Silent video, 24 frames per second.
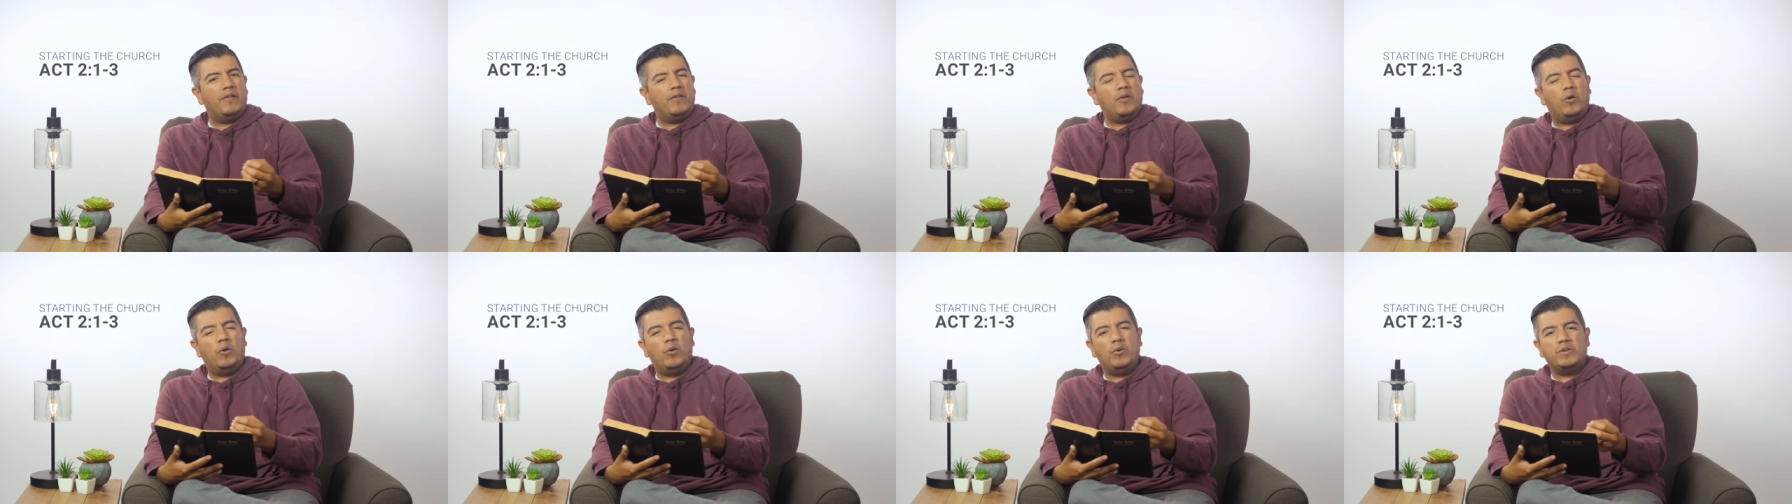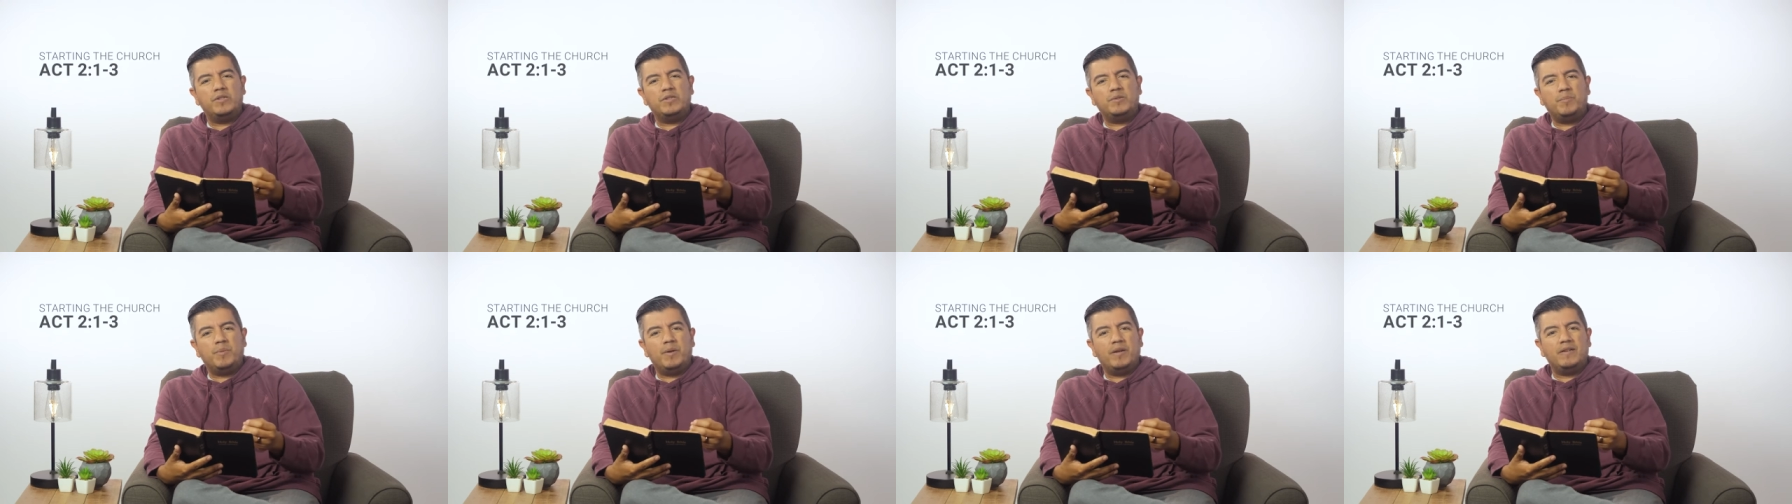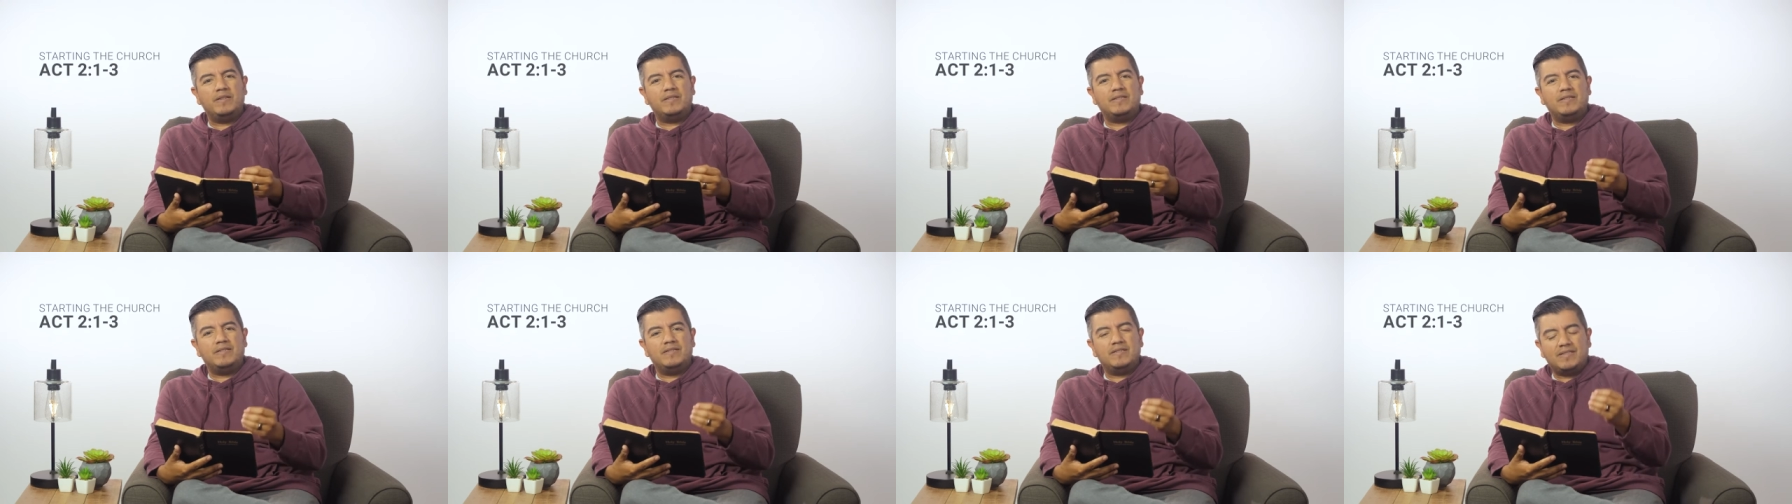the Holy
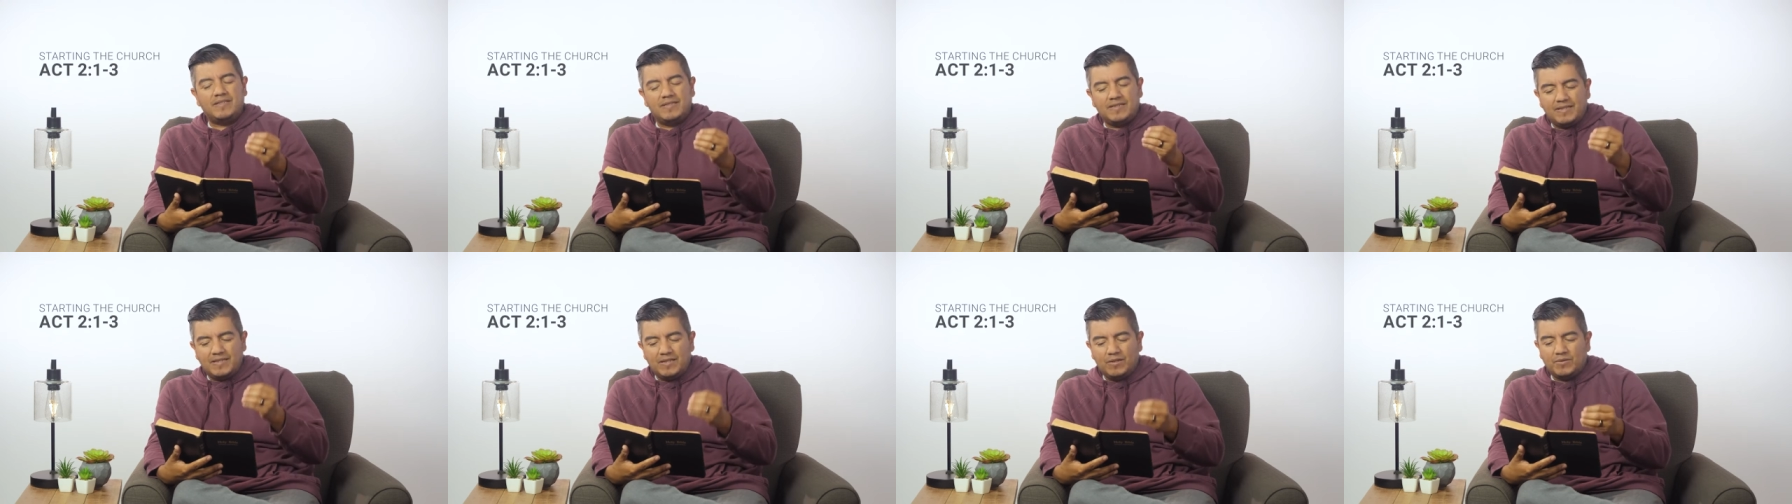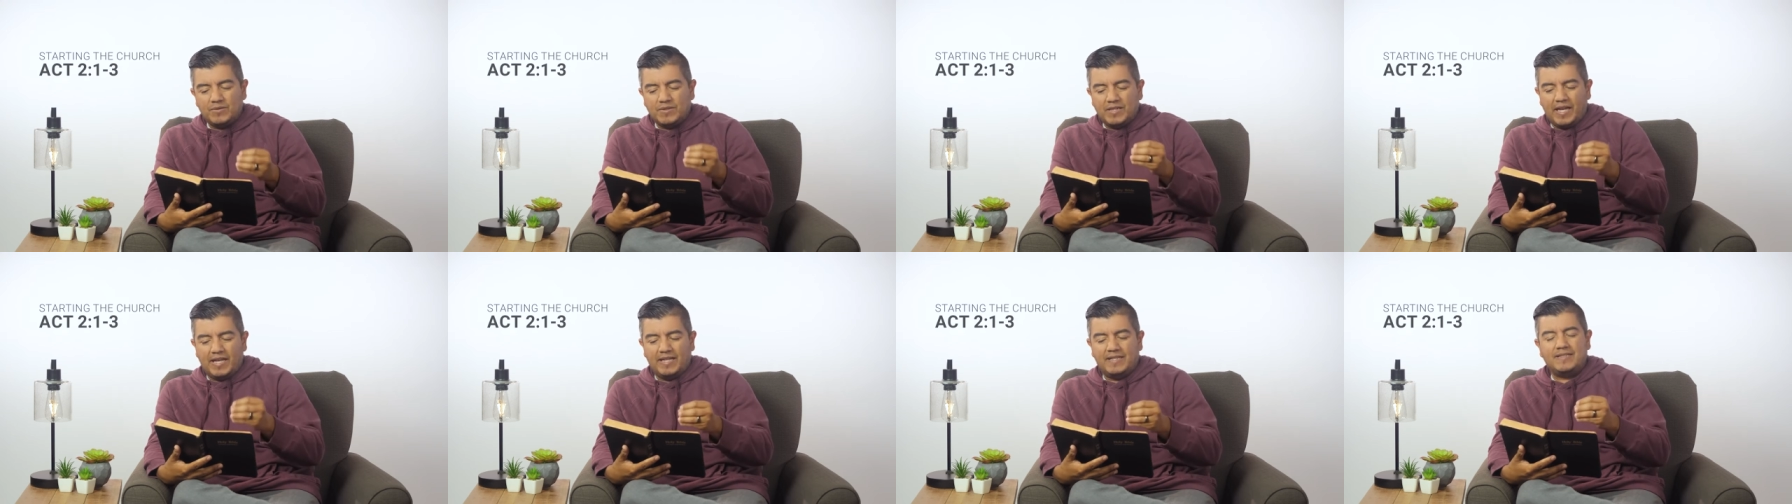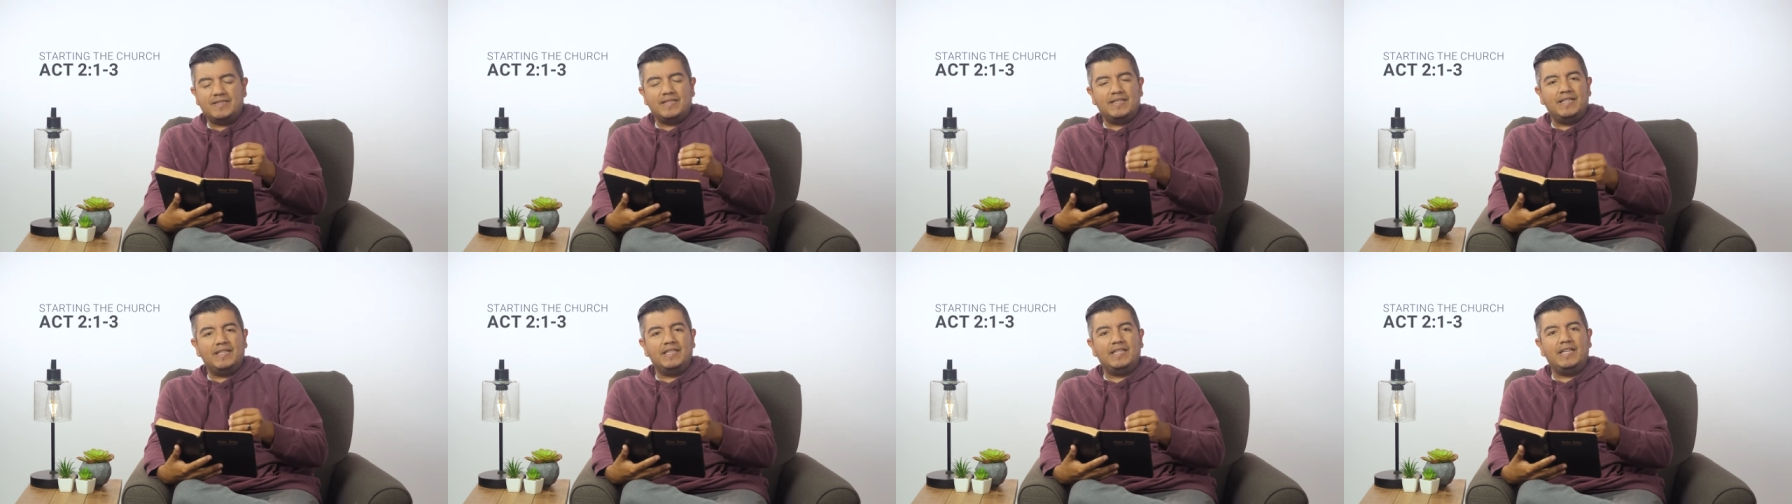Spirit still takes
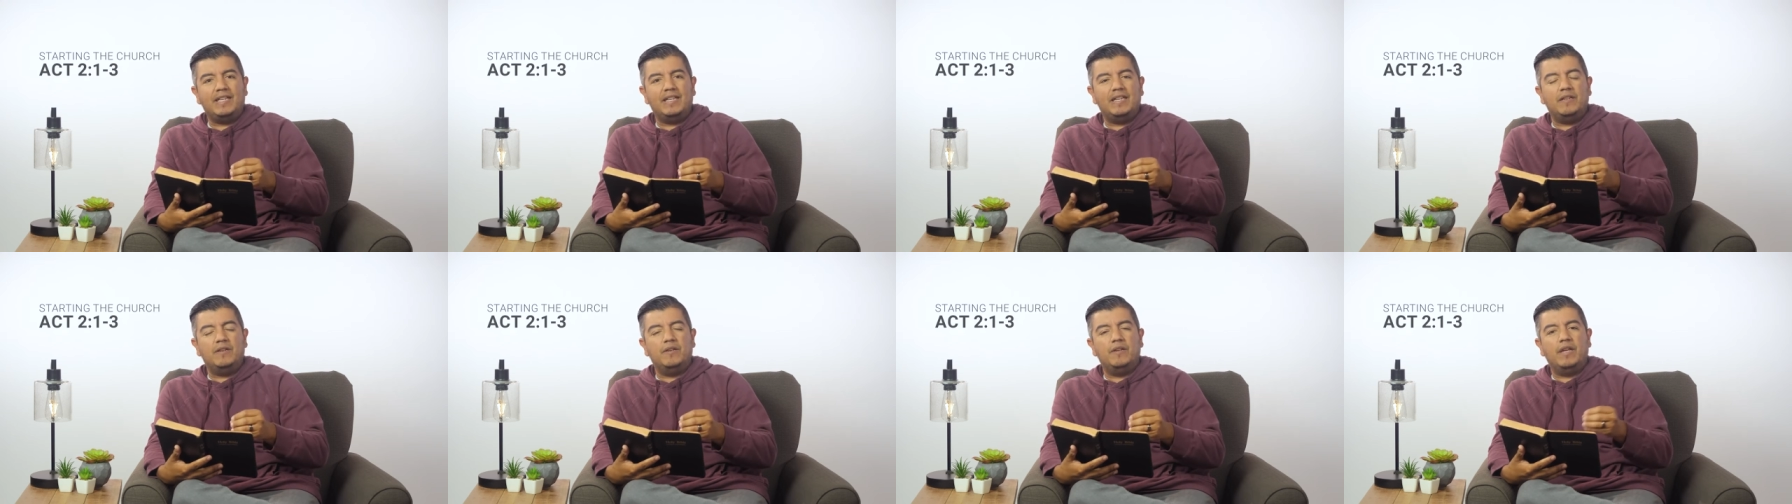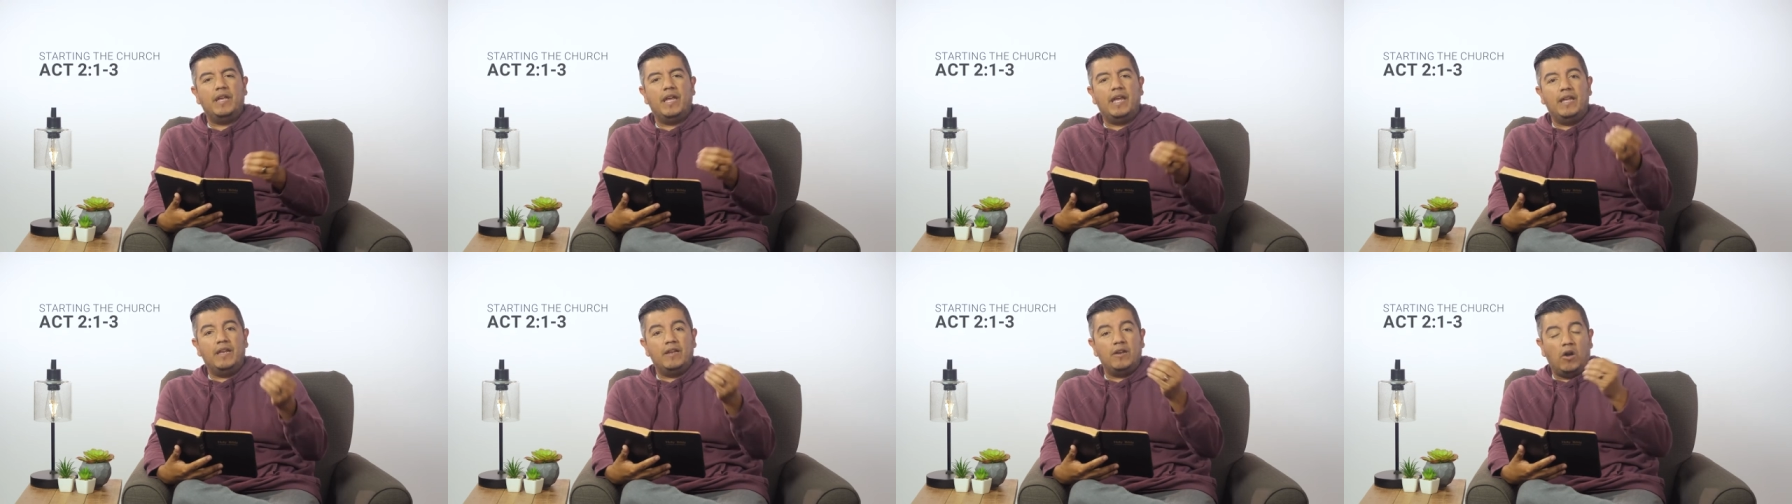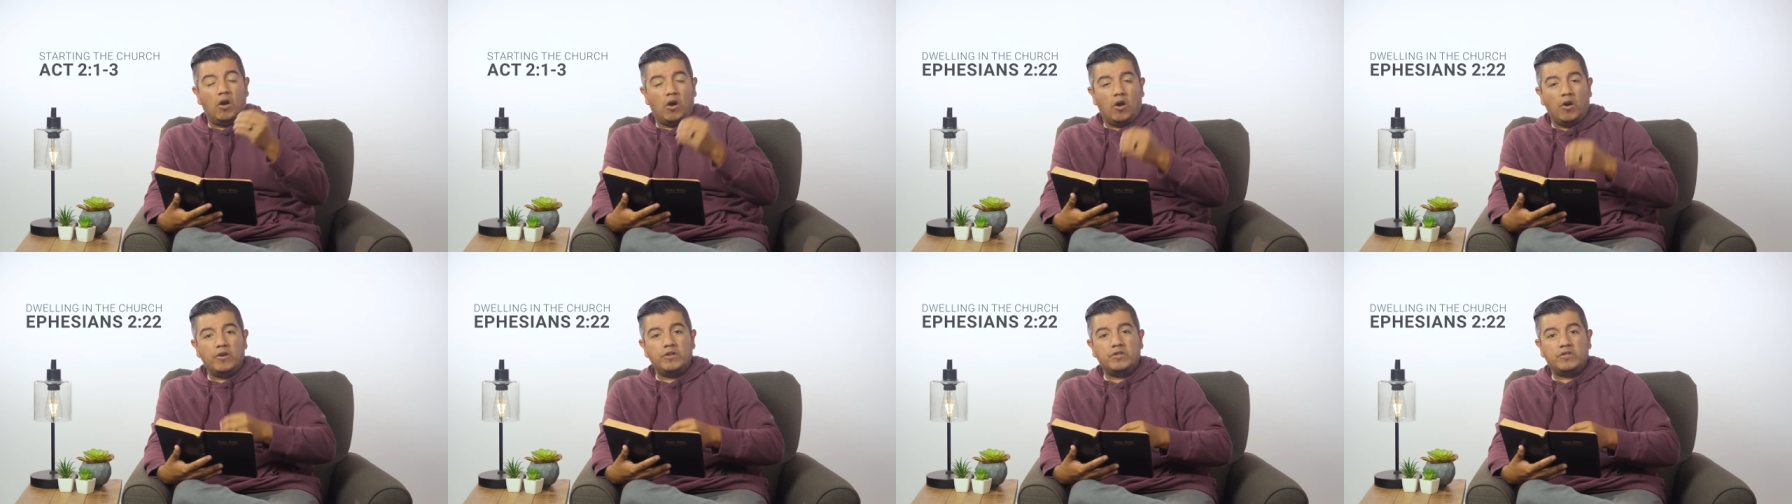the lead in
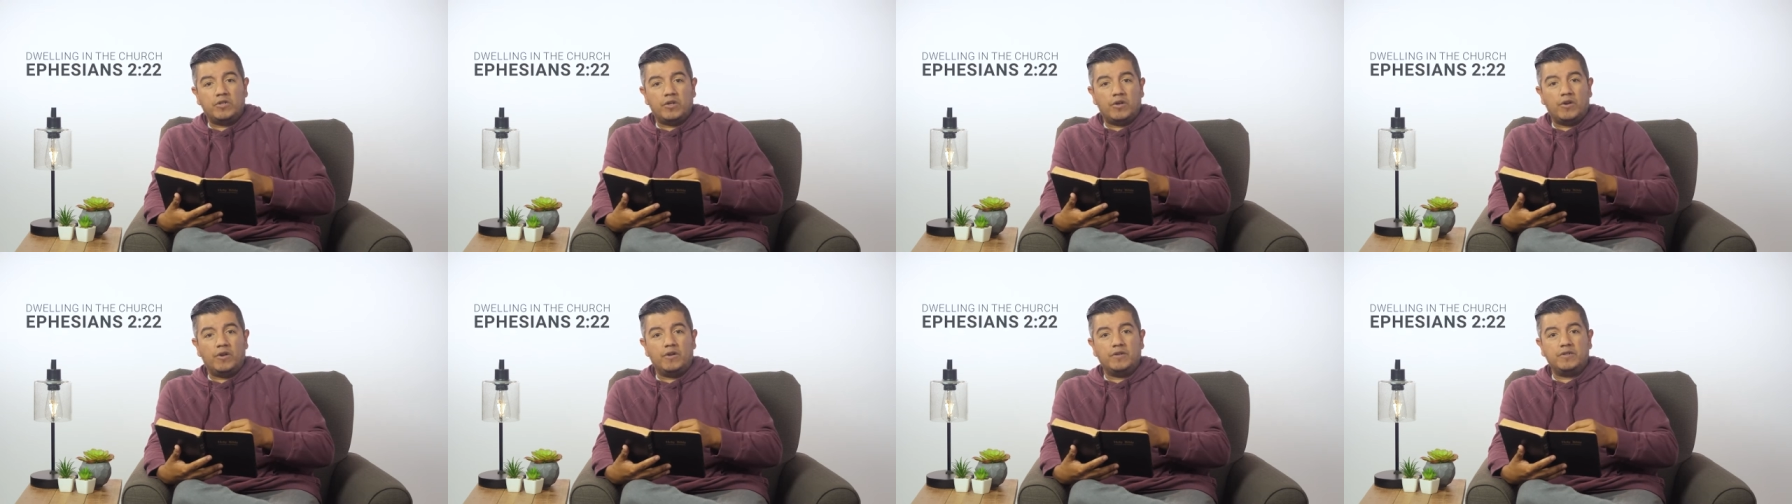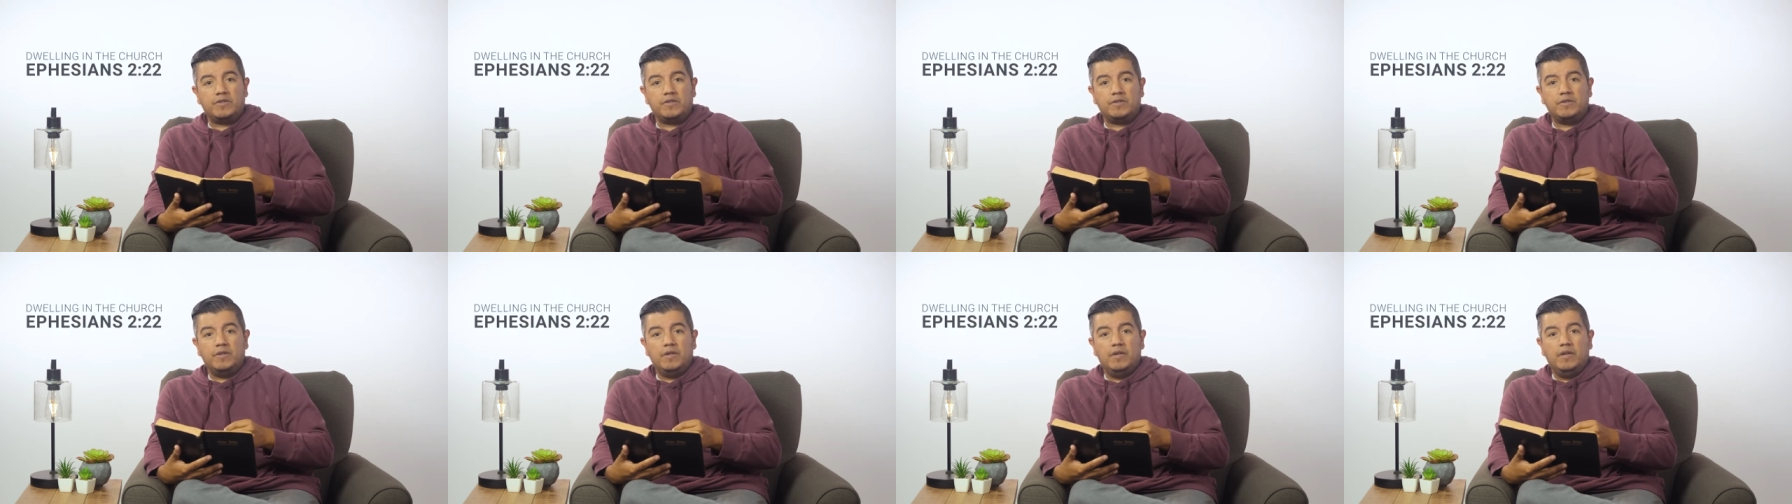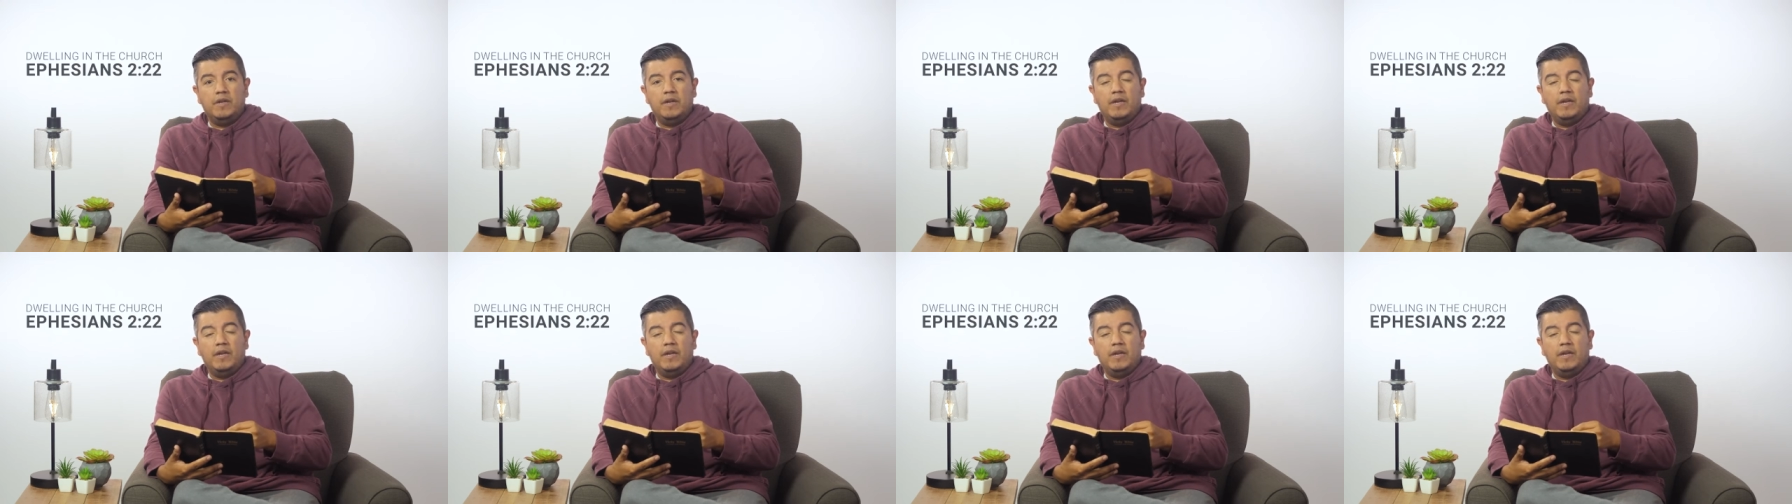our church